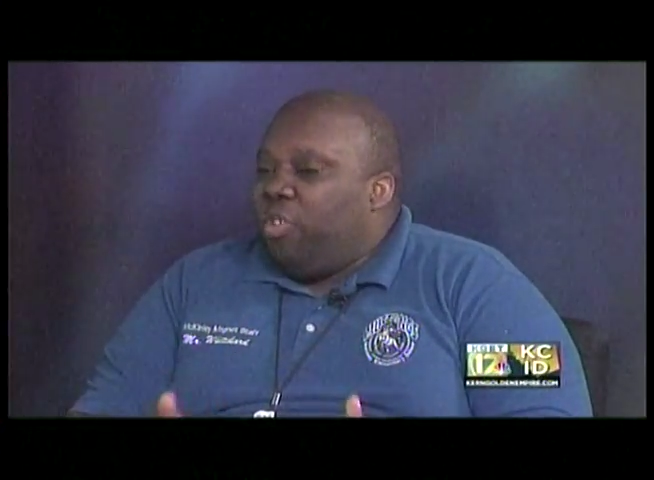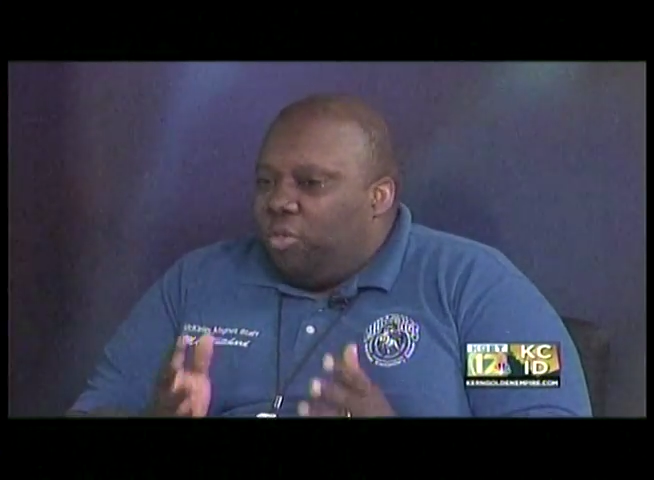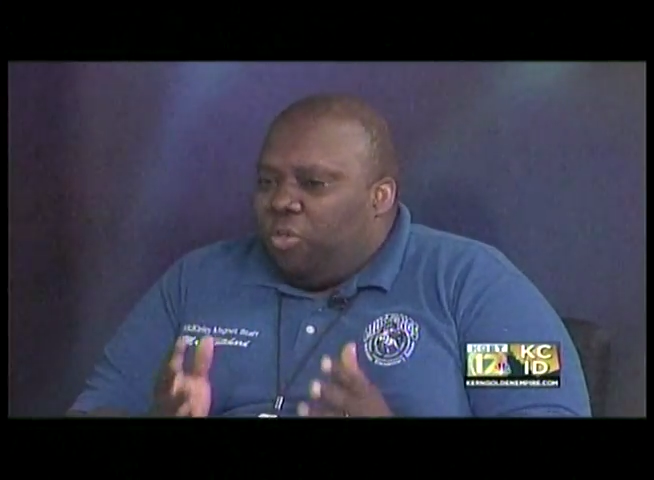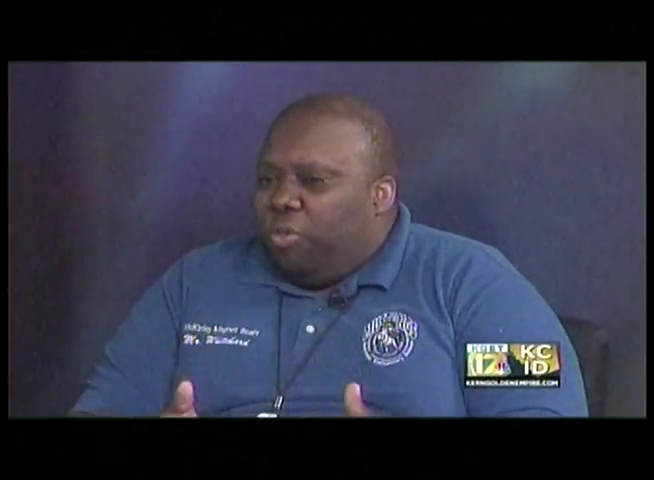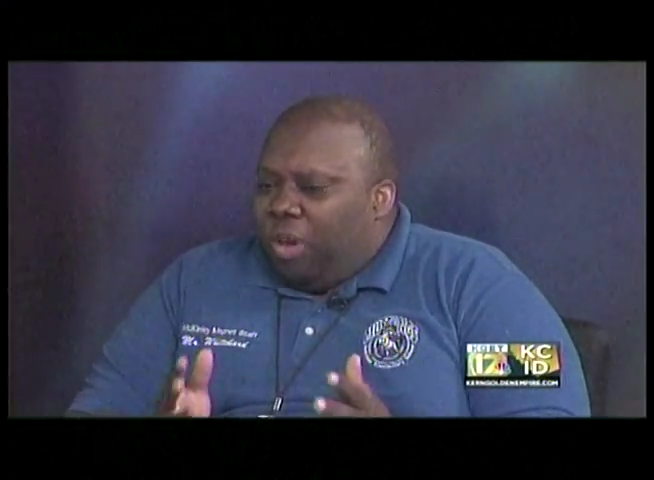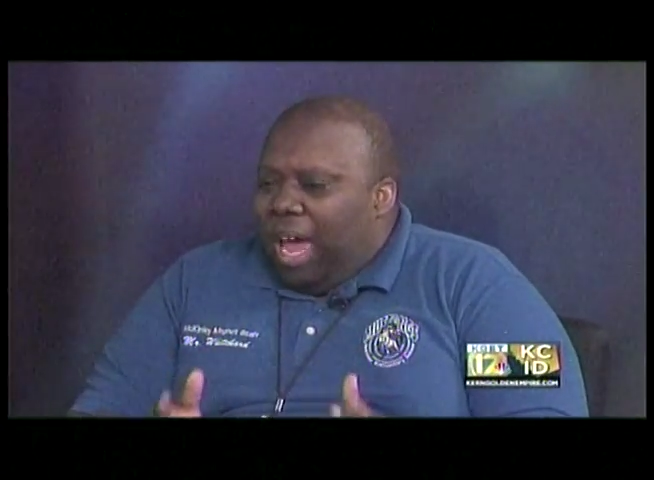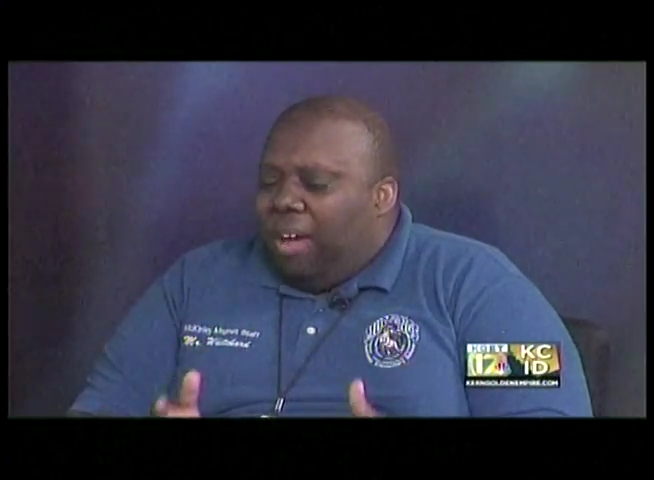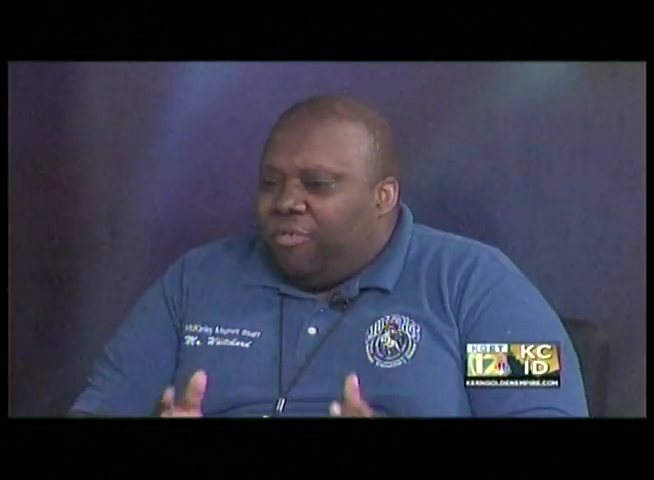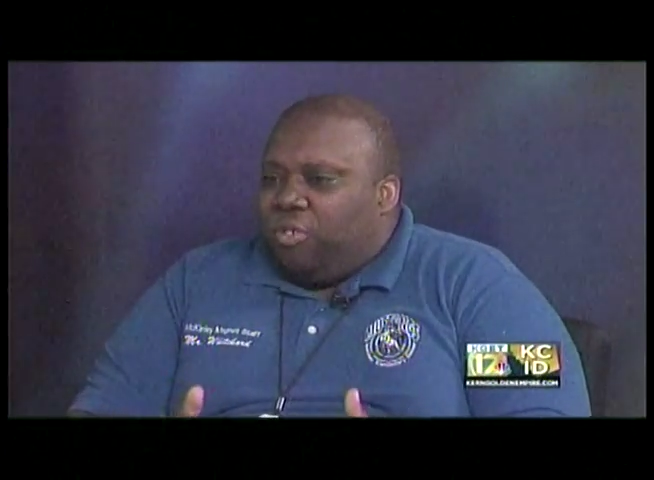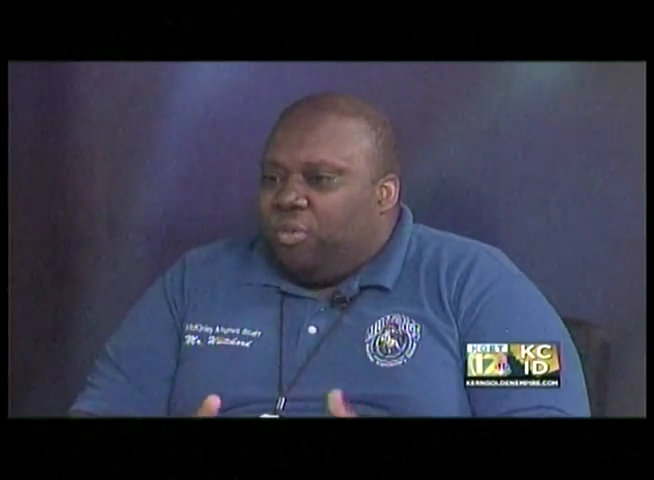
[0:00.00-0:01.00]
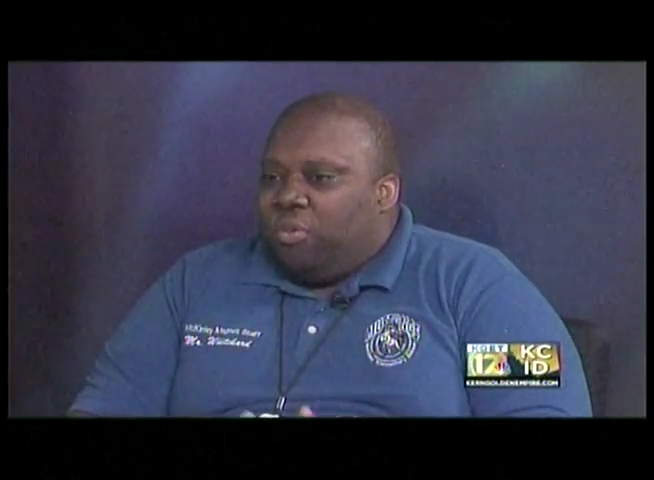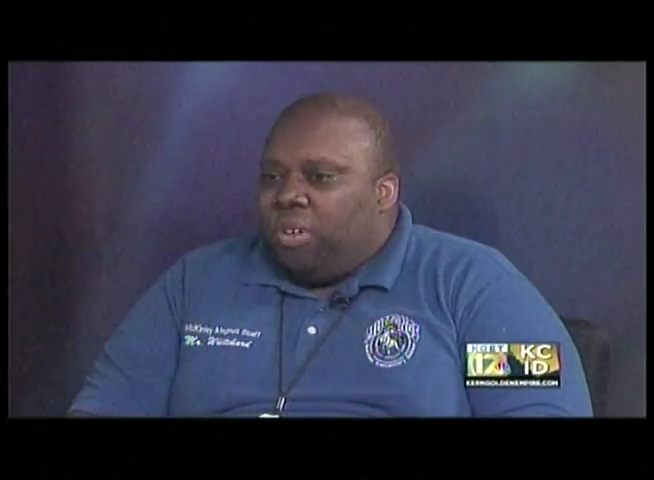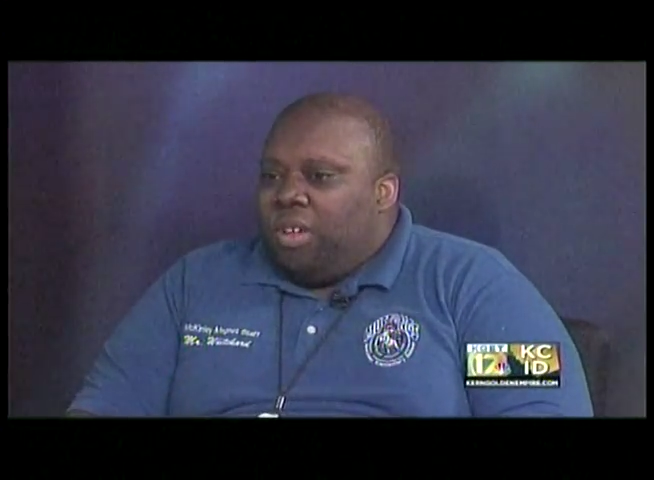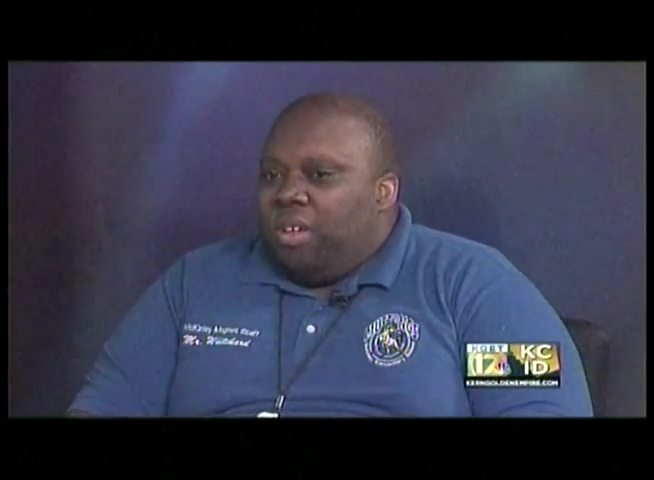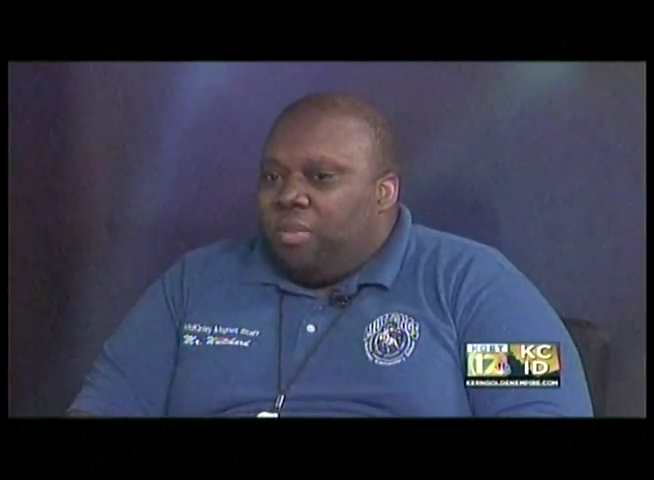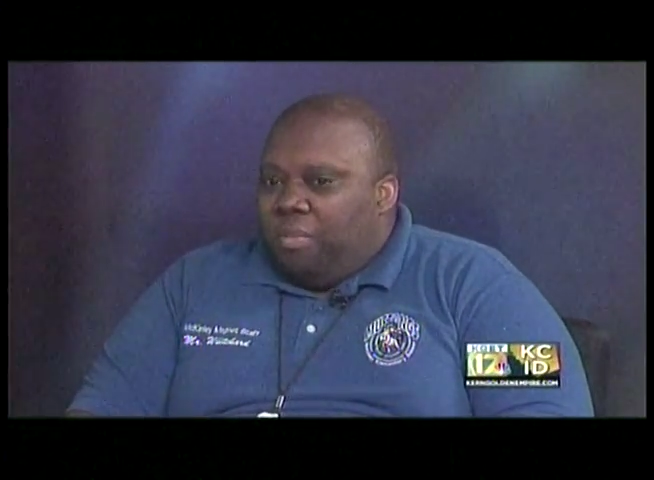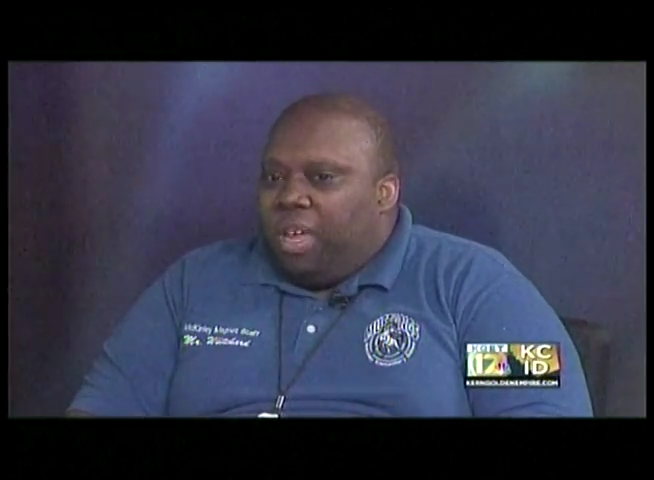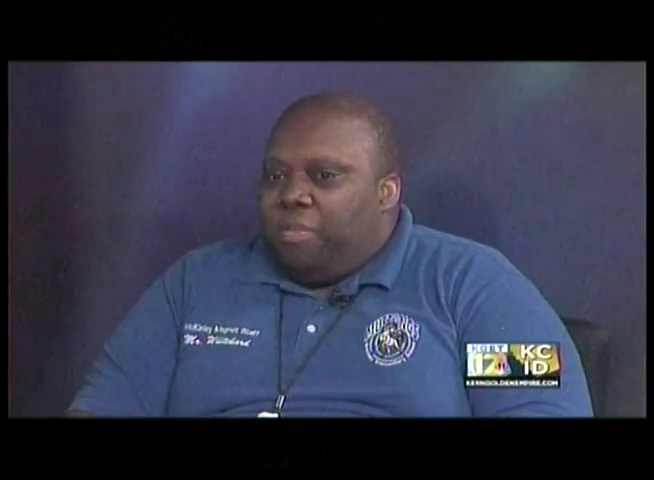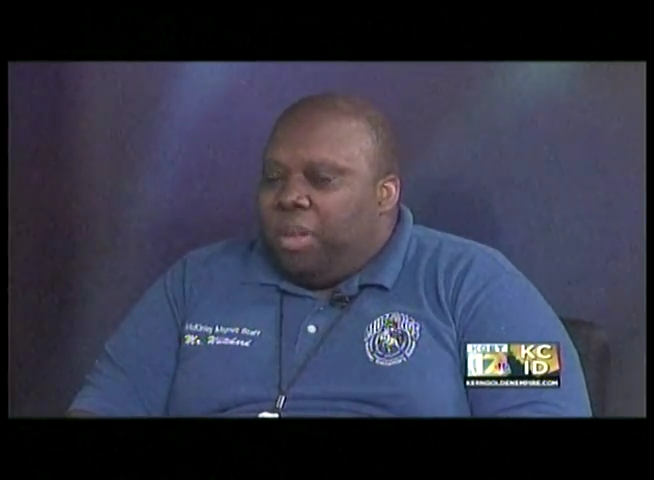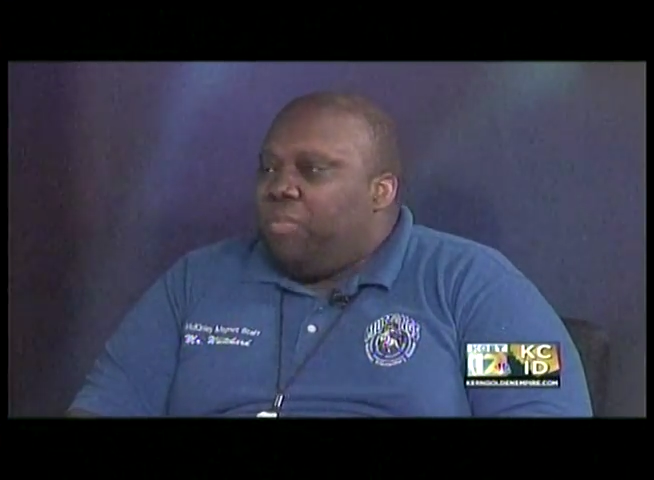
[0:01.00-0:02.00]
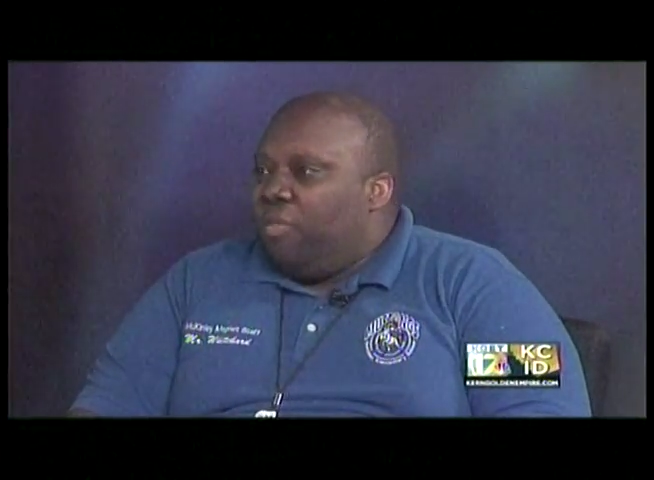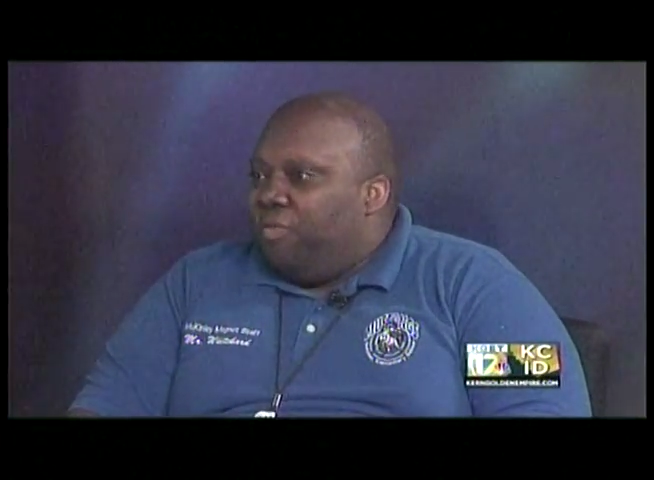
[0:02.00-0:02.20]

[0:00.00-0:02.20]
You have to make people